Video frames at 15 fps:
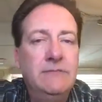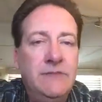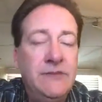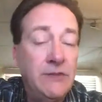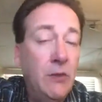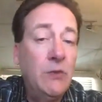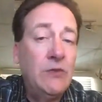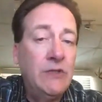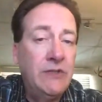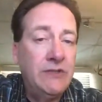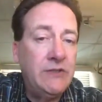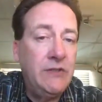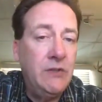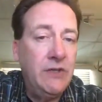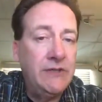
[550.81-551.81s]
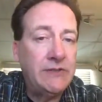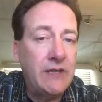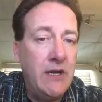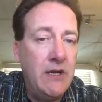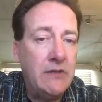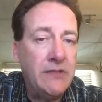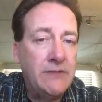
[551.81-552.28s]
socialist U.S.
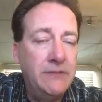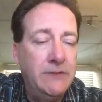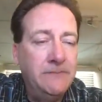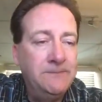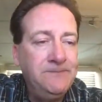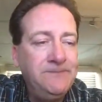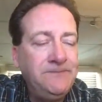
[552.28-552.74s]
congressman.